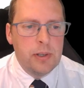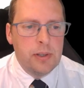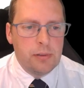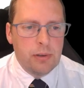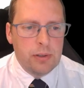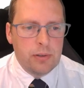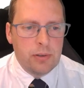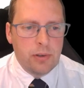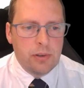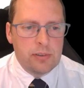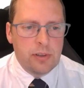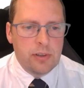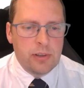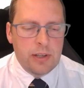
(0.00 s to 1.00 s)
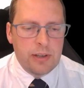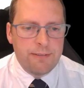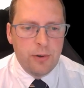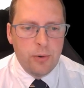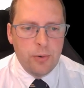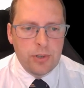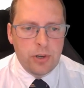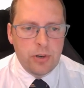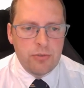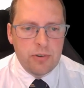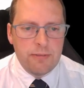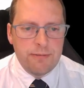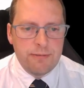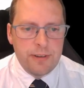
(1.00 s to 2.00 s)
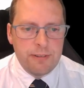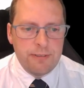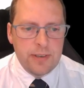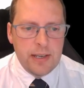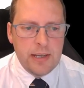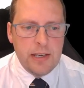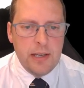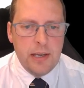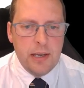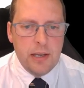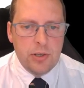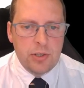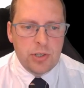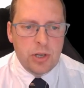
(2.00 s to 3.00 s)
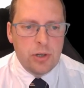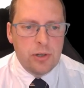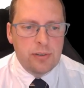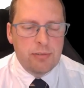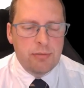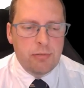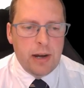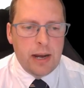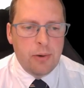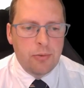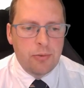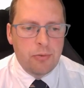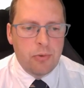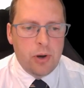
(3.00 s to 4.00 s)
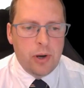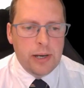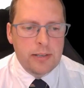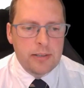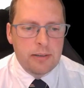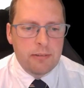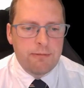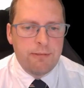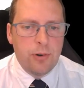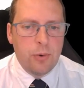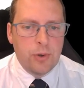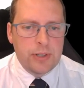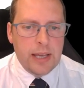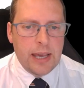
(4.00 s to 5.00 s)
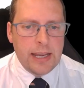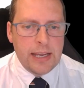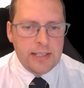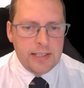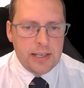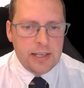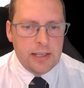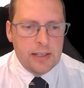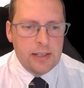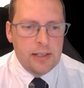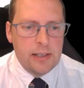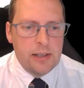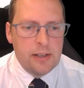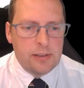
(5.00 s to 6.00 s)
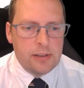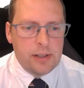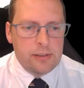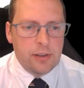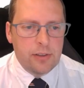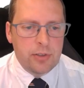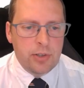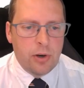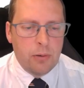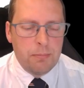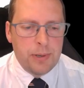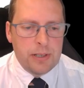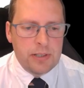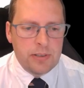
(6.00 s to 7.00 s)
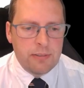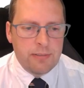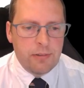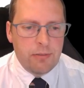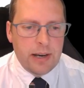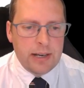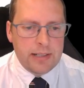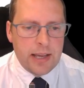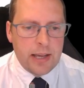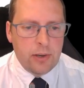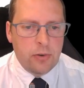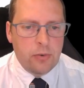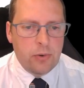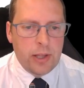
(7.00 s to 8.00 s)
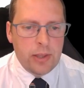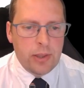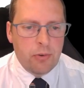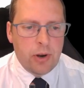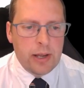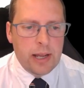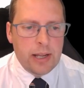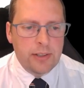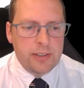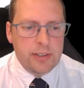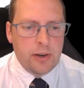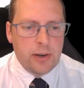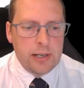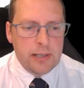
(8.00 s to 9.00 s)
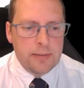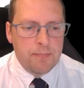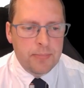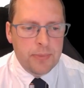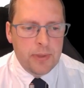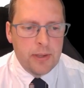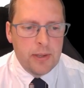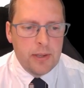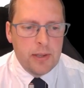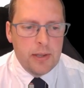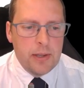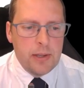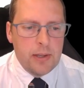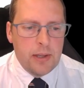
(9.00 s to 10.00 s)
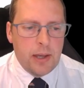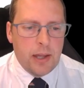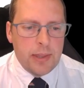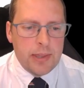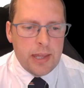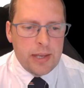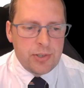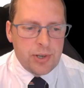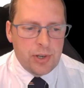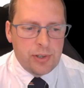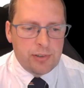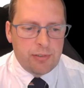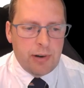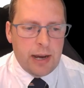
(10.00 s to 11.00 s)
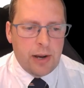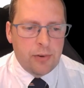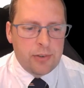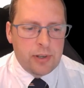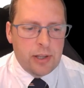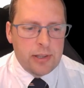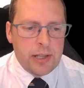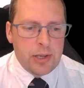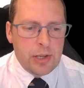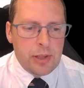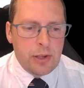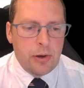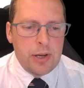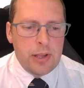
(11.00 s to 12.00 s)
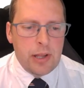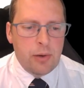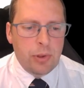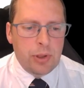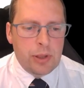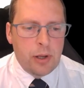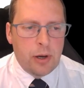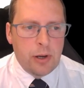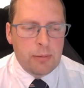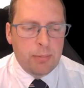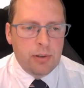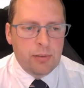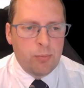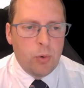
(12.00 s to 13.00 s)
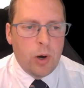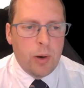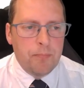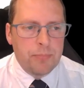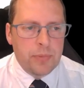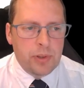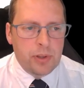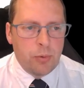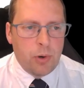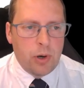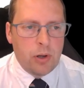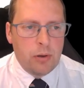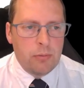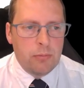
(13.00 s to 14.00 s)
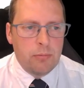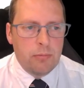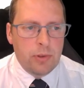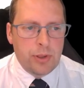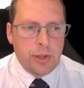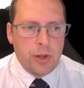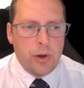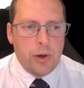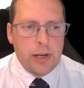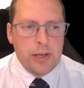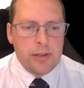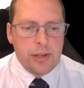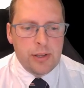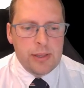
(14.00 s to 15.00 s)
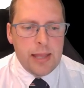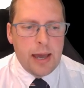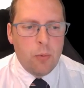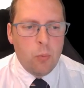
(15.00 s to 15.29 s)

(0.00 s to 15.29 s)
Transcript: So it does the forward 150, turns round right, forward 80. So that's the top bit of the rectangle and the right hand side, and then turns round, and then sides equals sides plus 1. So our sides is now